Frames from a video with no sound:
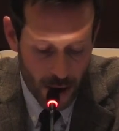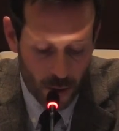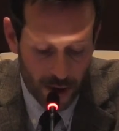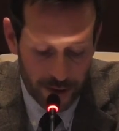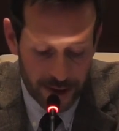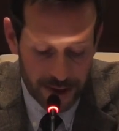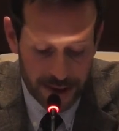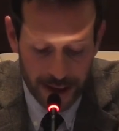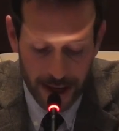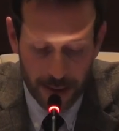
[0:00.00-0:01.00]
Where is
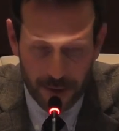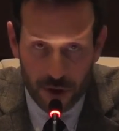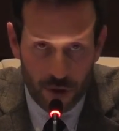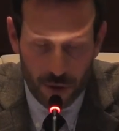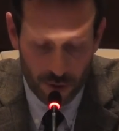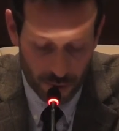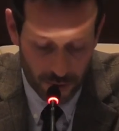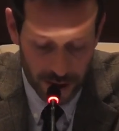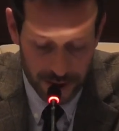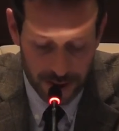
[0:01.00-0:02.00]
the habitual
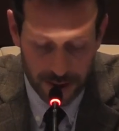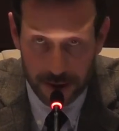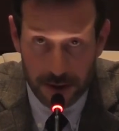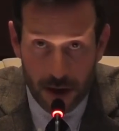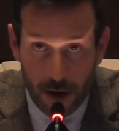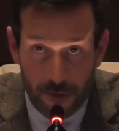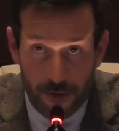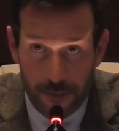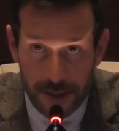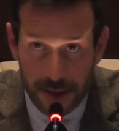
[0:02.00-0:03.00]
residence
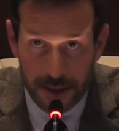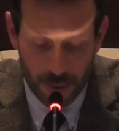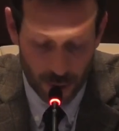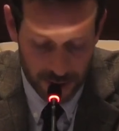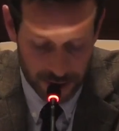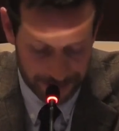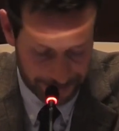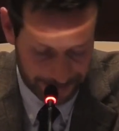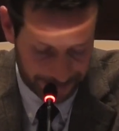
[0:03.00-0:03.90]
of Mrs. Posa?